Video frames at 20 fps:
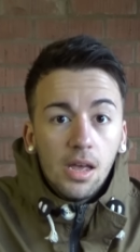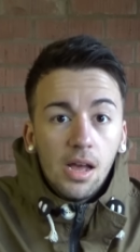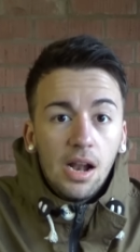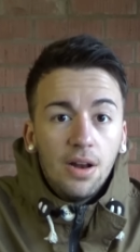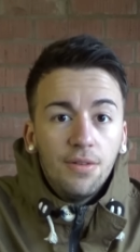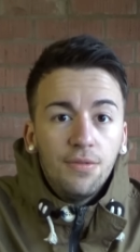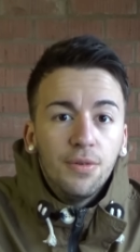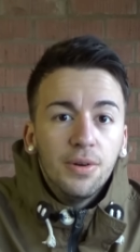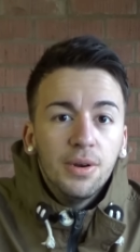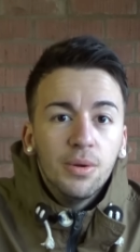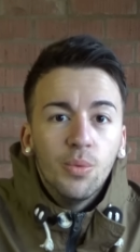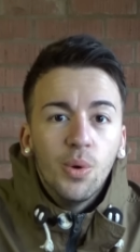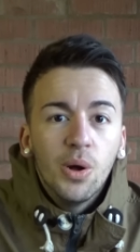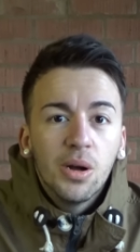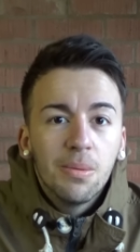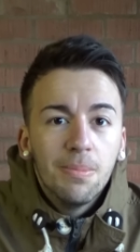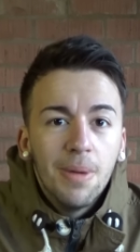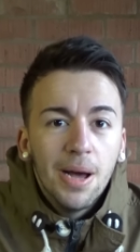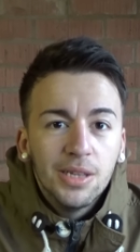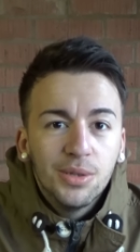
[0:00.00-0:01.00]
Hello everyone and
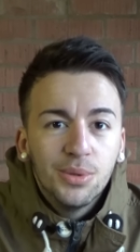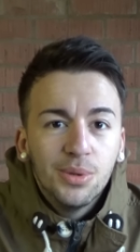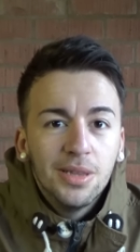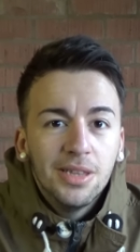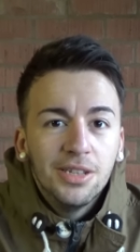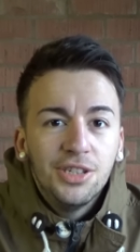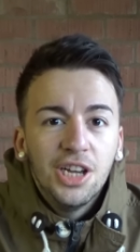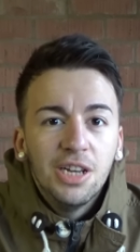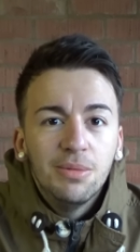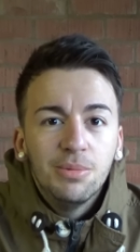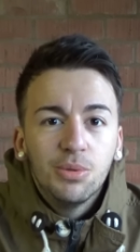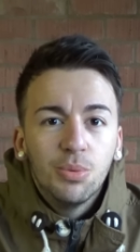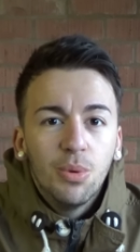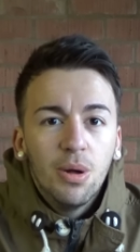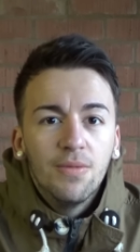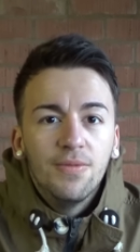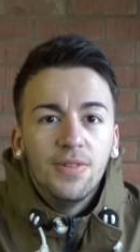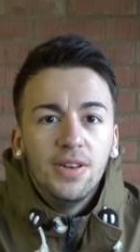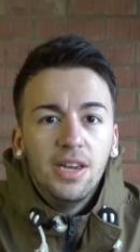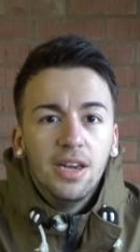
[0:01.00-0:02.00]
welcome back to another James's
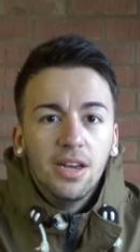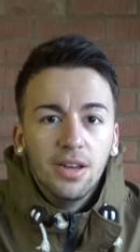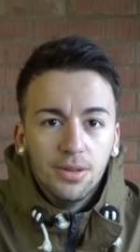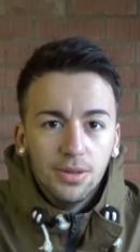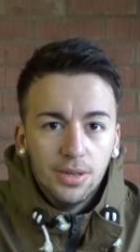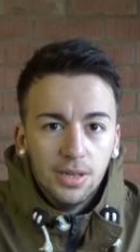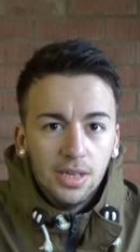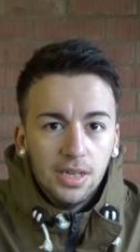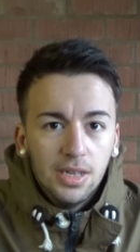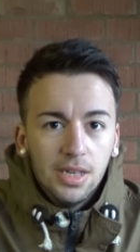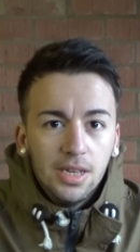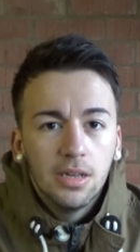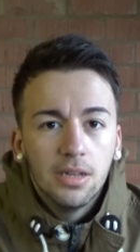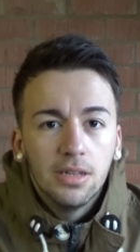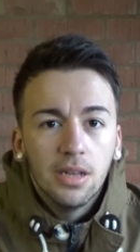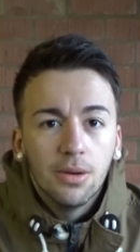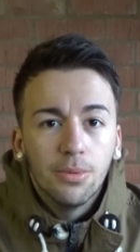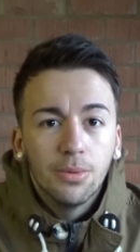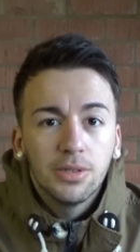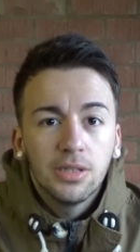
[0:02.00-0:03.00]
World video. Now
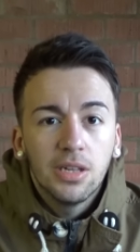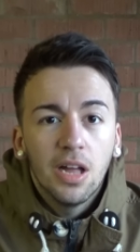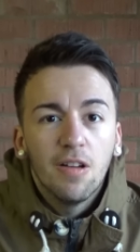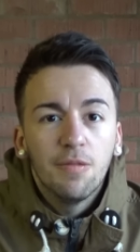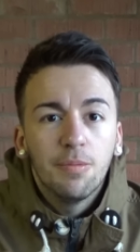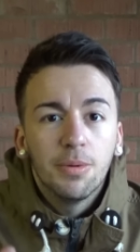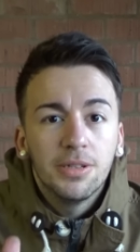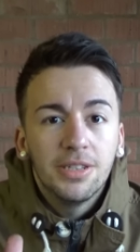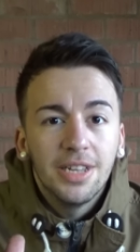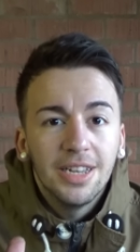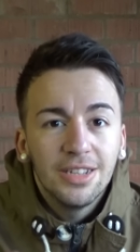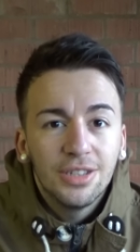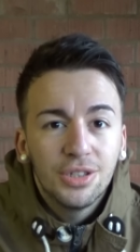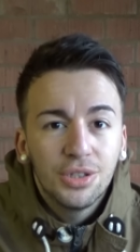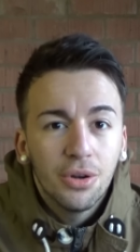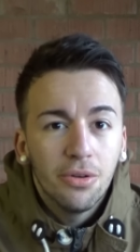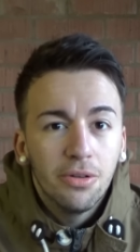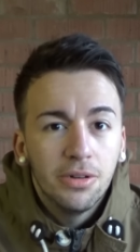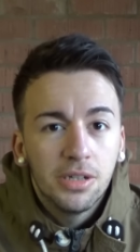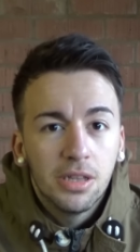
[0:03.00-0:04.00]
I want to start off by saying
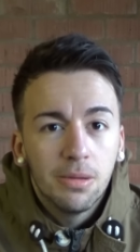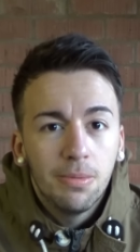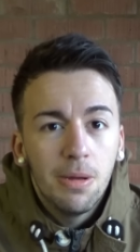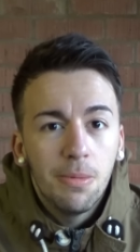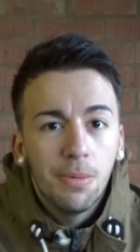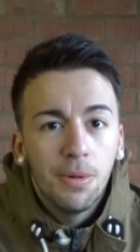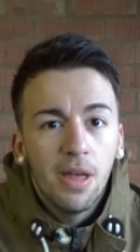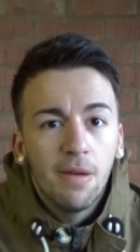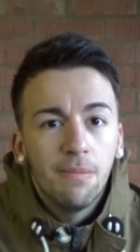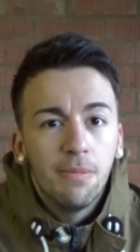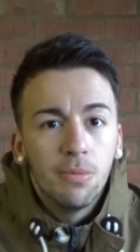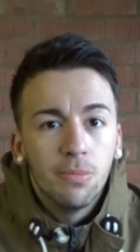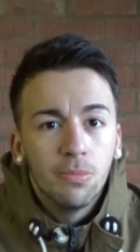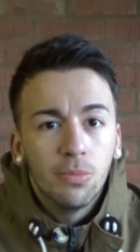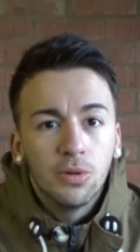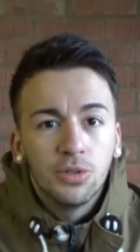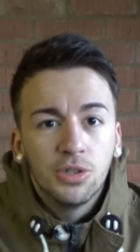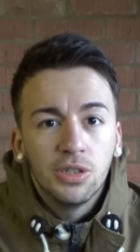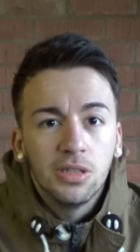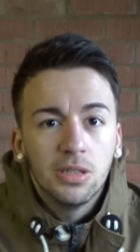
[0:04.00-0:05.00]
sorry to the people that have been
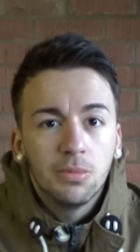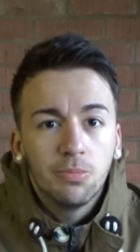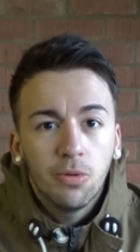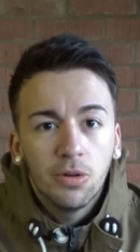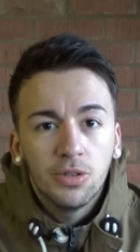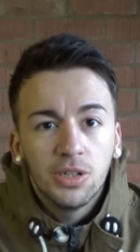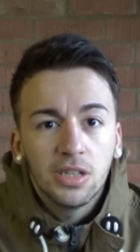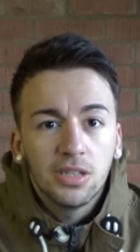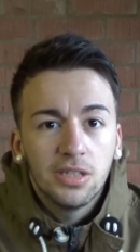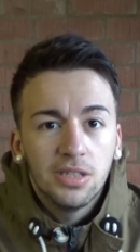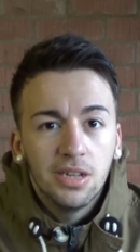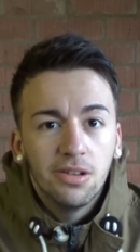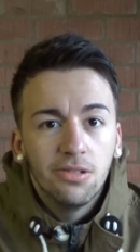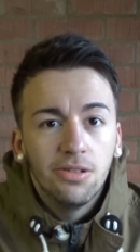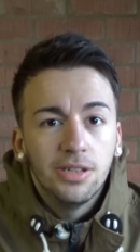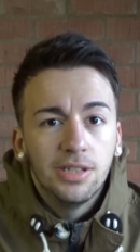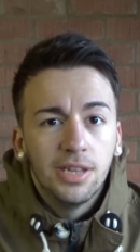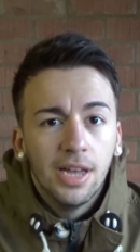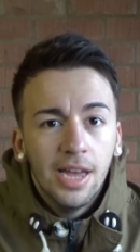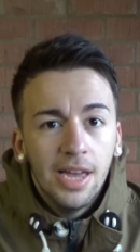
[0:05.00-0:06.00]
watching this project
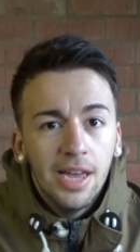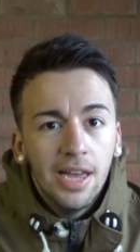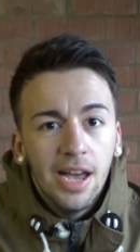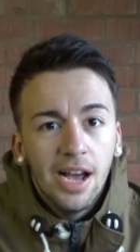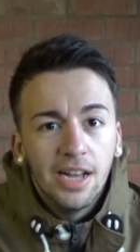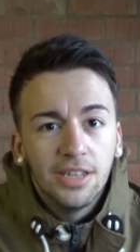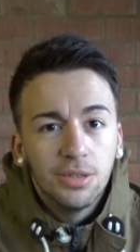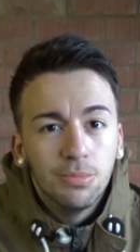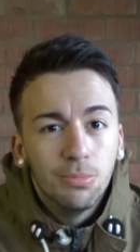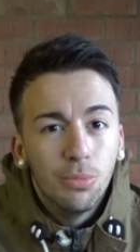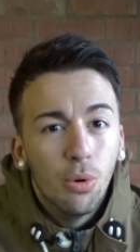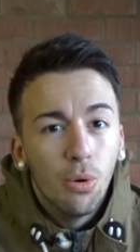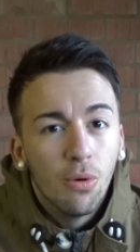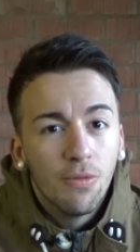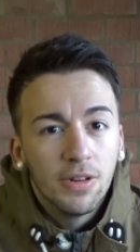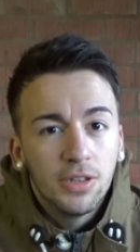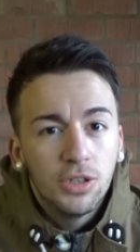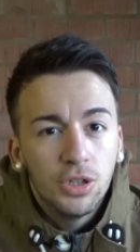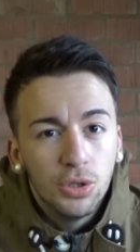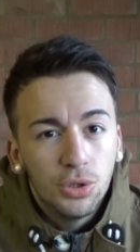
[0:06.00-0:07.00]
series as more of
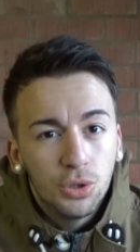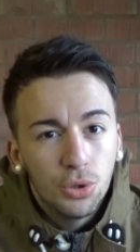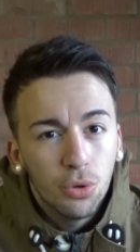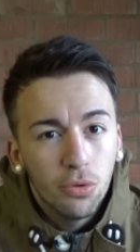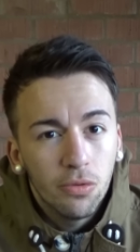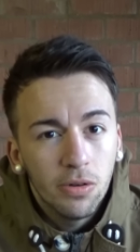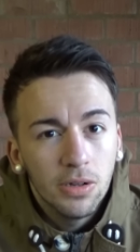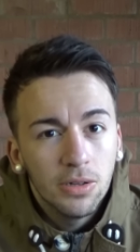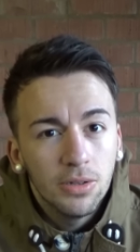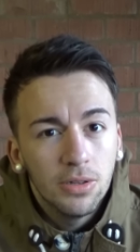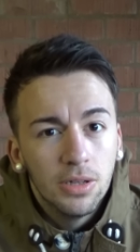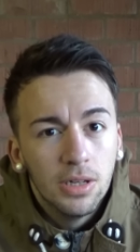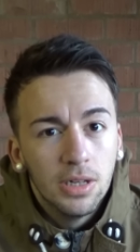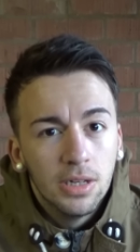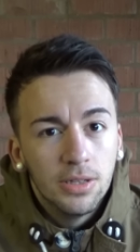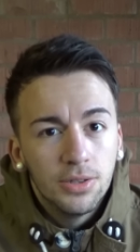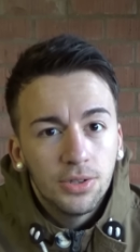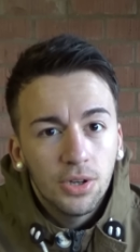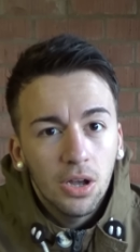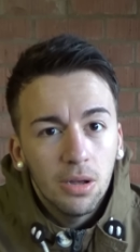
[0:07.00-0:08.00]
a tutorial
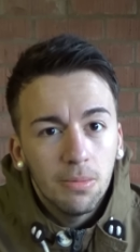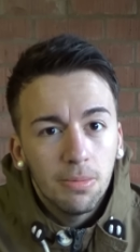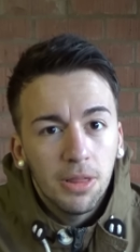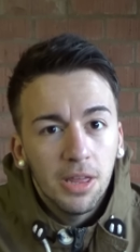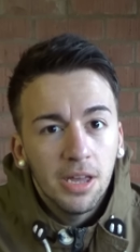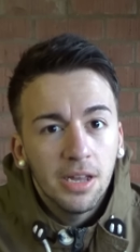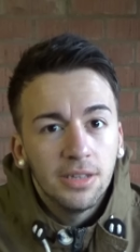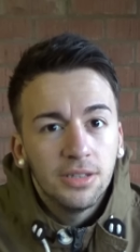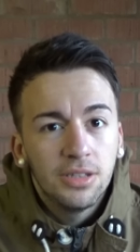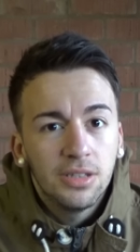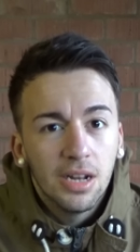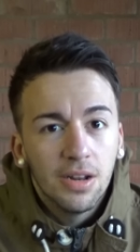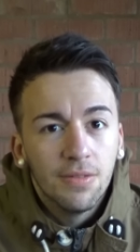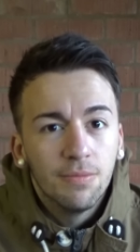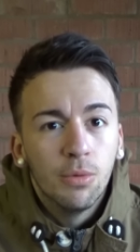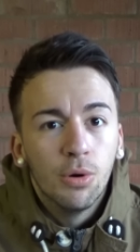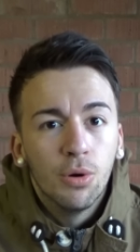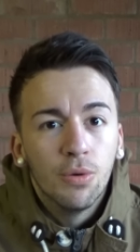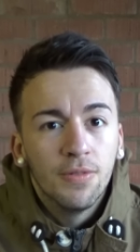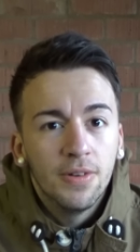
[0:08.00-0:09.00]
type thing instead of
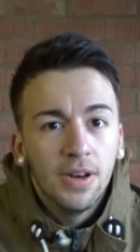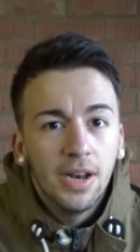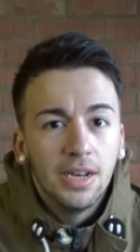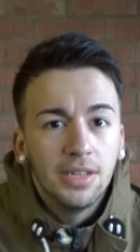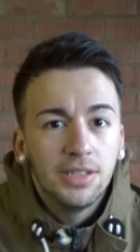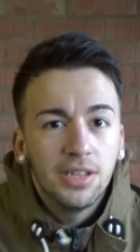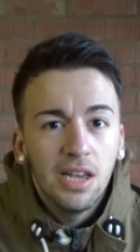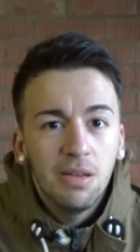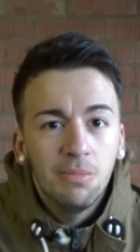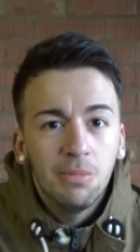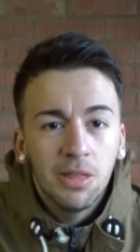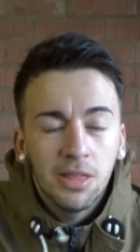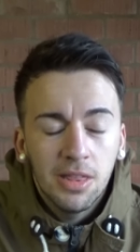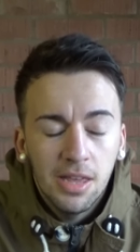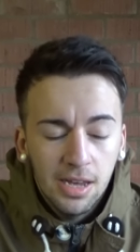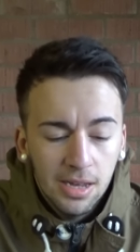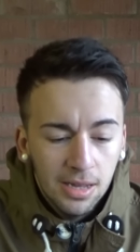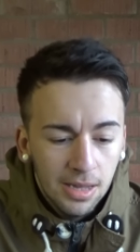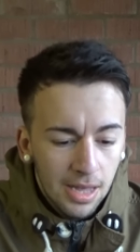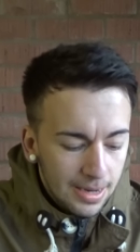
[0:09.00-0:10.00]
more of an entertainment
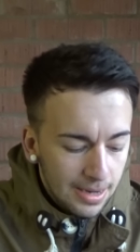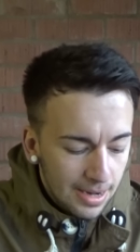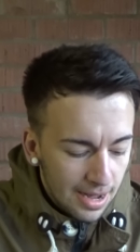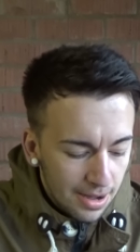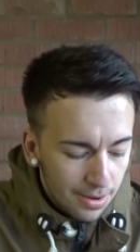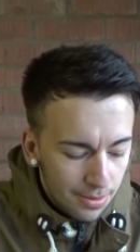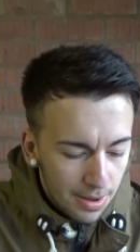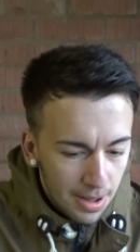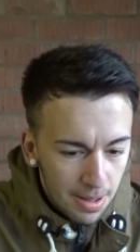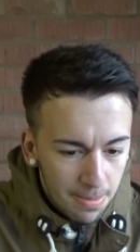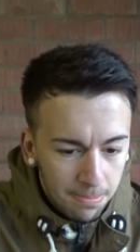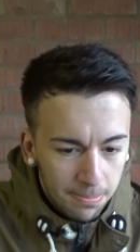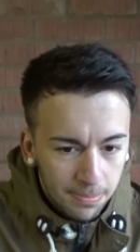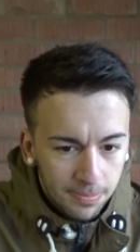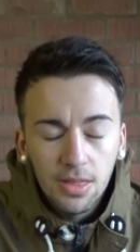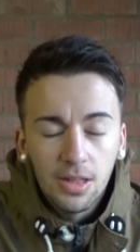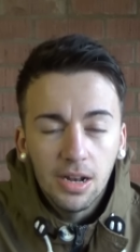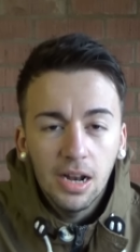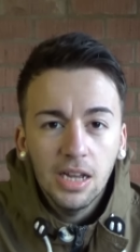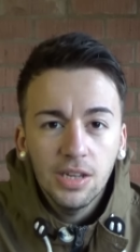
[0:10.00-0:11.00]
thing. Now
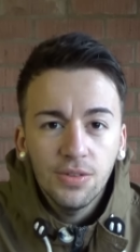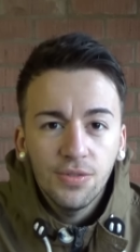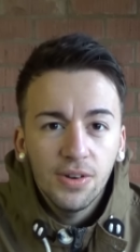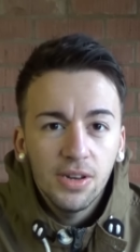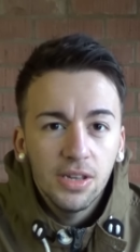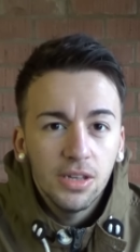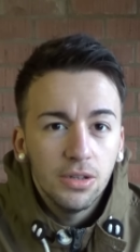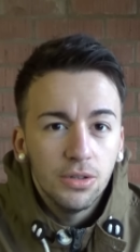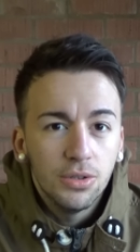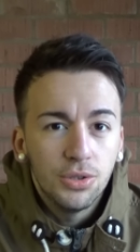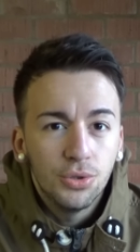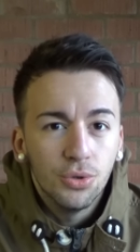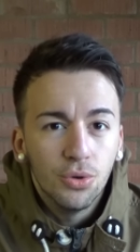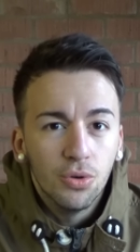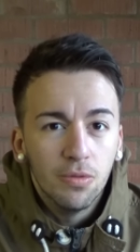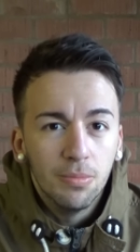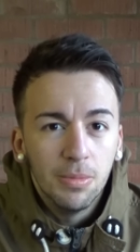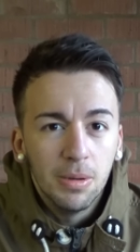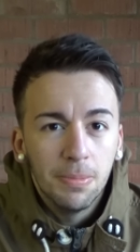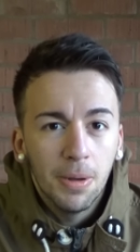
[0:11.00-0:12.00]
the last video you saw
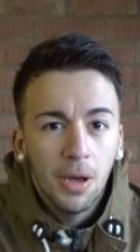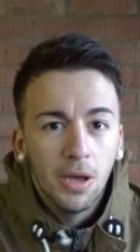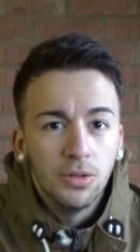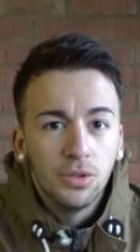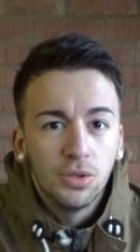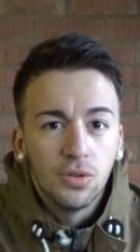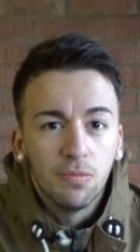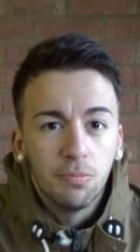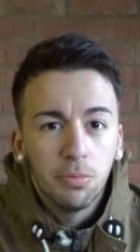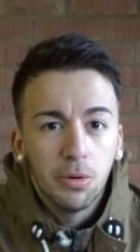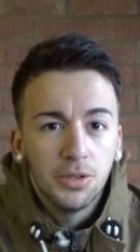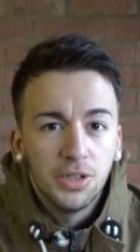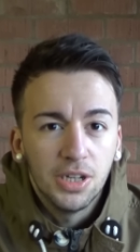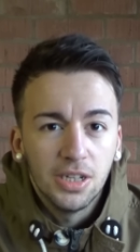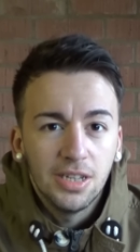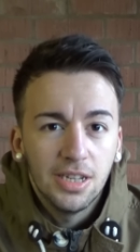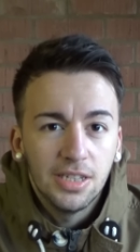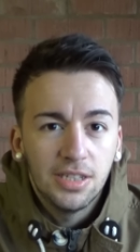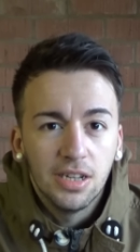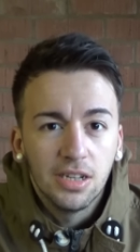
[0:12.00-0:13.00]
of me post with
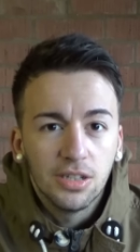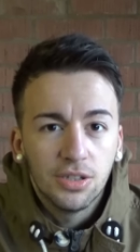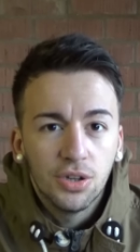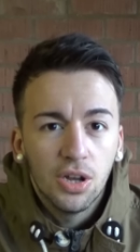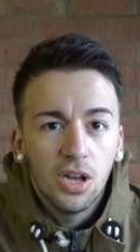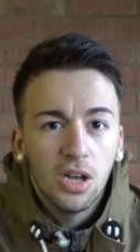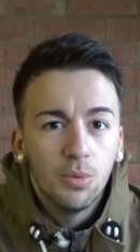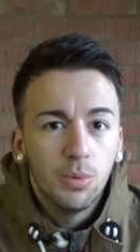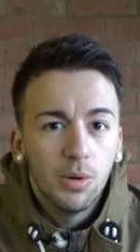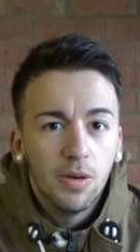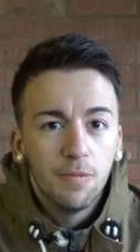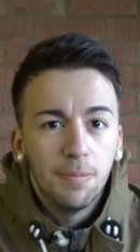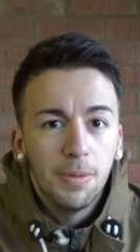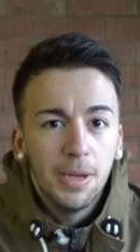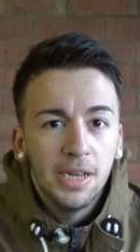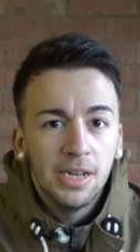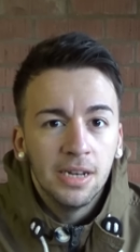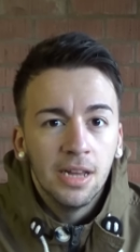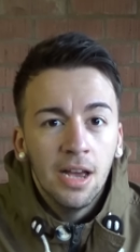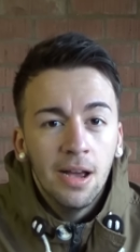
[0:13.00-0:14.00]
Project SXI would have
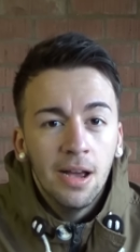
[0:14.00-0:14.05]
been